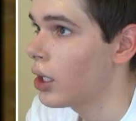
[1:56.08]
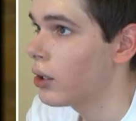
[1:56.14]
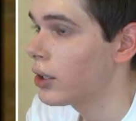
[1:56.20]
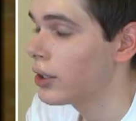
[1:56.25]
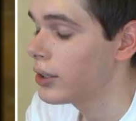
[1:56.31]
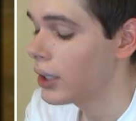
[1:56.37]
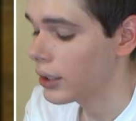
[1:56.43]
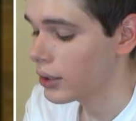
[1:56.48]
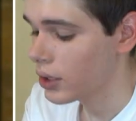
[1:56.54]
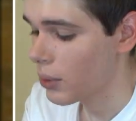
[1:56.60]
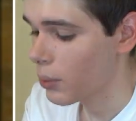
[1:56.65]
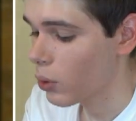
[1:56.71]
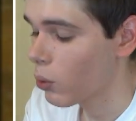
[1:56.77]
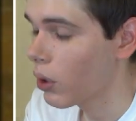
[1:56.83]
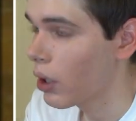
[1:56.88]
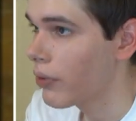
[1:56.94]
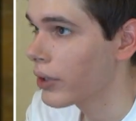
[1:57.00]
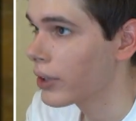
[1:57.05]
Here's disc number
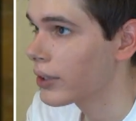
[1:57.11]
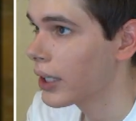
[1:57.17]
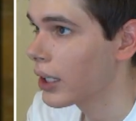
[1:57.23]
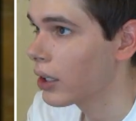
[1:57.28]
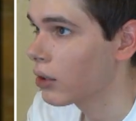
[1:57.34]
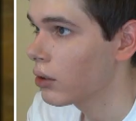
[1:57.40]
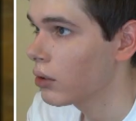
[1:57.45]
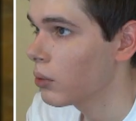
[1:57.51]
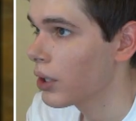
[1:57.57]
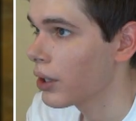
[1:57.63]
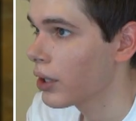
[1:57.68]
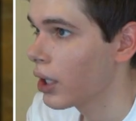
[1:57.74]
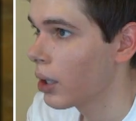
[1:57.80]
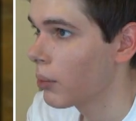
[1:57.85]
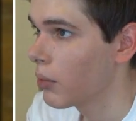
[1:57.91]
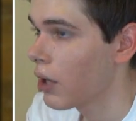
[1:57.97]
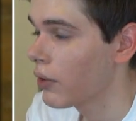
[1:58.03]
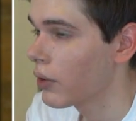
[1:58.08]
one, the single with
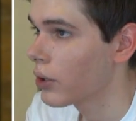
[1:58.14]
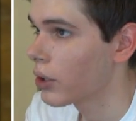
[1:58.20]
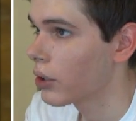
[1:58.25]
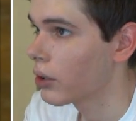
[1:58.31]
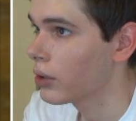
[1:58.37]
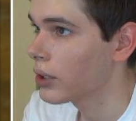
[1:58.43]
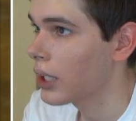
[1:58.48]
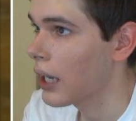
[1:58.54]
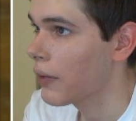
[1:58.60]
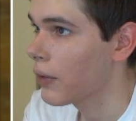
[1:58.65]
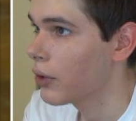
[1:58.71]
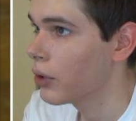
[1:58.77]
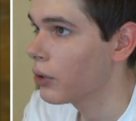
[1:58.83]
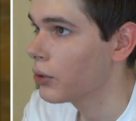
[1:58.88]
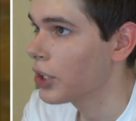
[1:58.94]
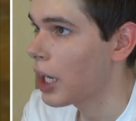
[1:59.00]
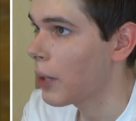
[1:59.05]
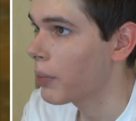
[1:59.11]
Lovin' Girls and the
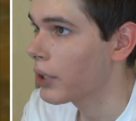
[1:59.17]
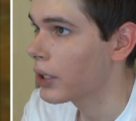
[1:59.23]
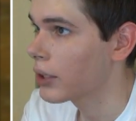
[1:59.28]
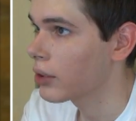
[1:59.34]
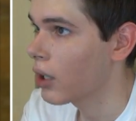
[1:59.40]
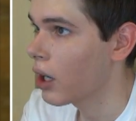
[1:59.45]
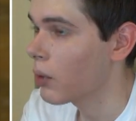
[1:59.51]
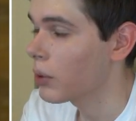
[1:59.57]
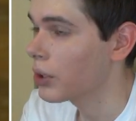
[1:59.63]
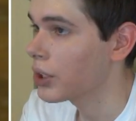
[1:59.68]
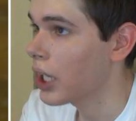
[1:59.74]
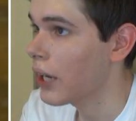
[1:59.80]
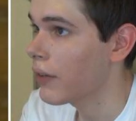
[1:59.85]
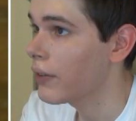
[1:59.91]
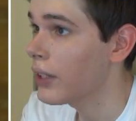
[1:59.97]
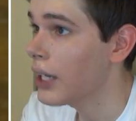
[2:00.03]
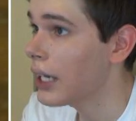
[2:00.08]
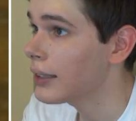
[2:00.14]
new Japanese song, which I
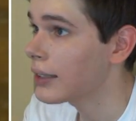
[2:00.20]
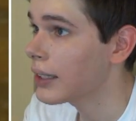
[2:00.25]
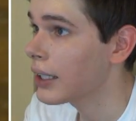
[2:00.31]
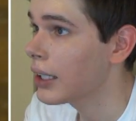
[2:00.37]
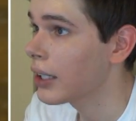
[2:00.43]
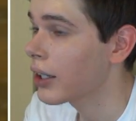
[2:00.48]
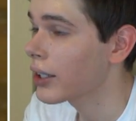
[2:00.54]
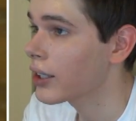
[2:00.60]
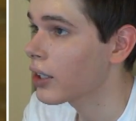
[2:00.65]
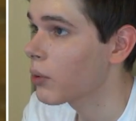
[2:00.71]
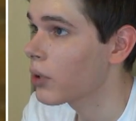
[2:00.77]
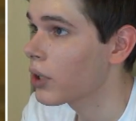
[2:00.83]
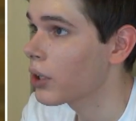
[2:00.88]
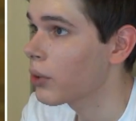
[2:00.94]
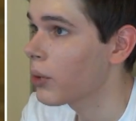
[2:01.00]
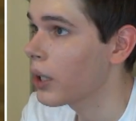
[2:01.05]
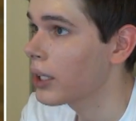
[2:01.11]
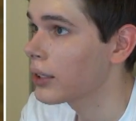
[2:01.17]
have yet to hear because I
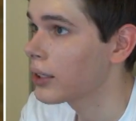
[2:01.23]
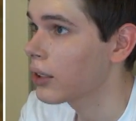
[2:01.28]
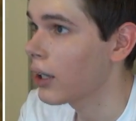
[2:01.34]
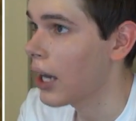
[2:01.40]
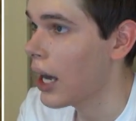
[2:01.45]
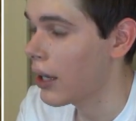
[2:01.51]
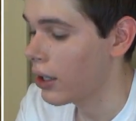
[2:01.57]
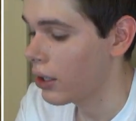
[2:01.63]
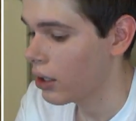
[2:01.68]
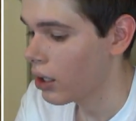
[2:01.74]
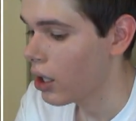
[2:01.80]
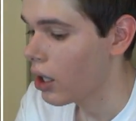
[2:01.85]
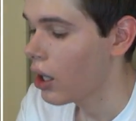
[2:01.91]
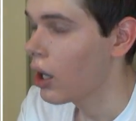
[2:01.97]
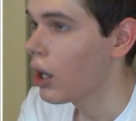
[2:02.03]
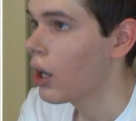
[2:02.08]
wanted to wait until I had it